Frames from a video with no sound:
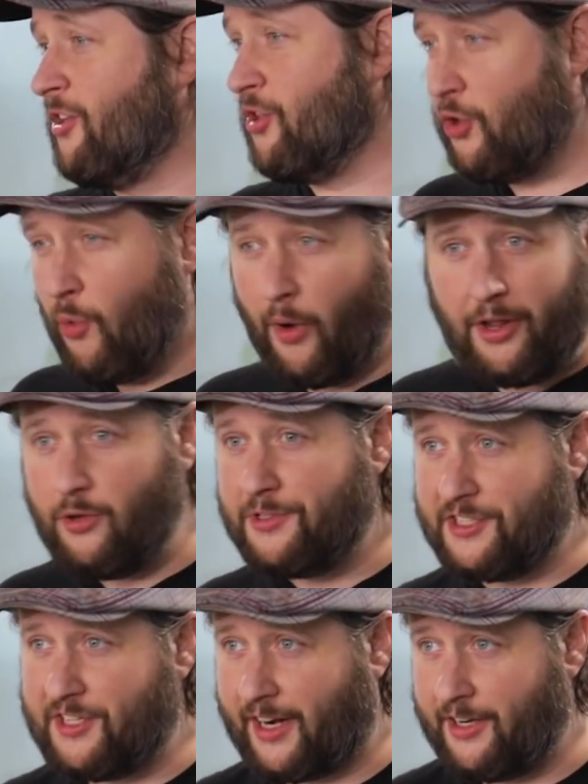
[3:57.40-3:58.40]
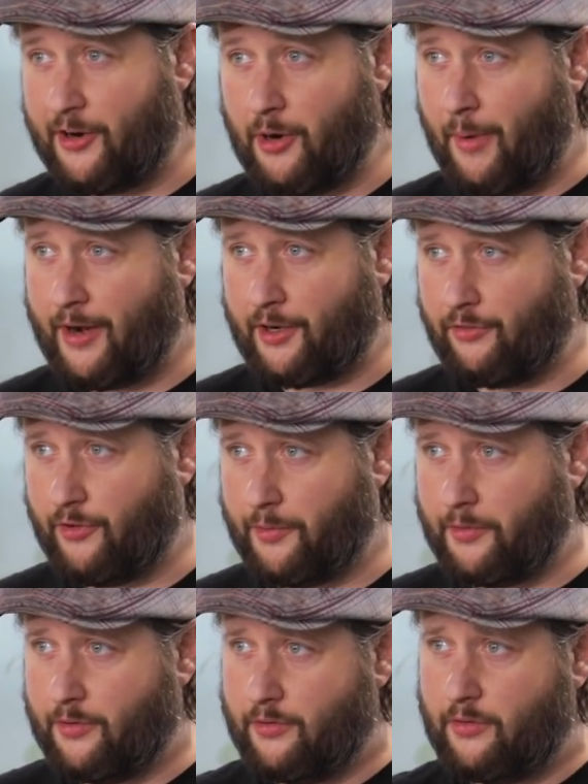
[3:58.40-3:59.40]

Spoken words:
Do you want to use a secondary microphone?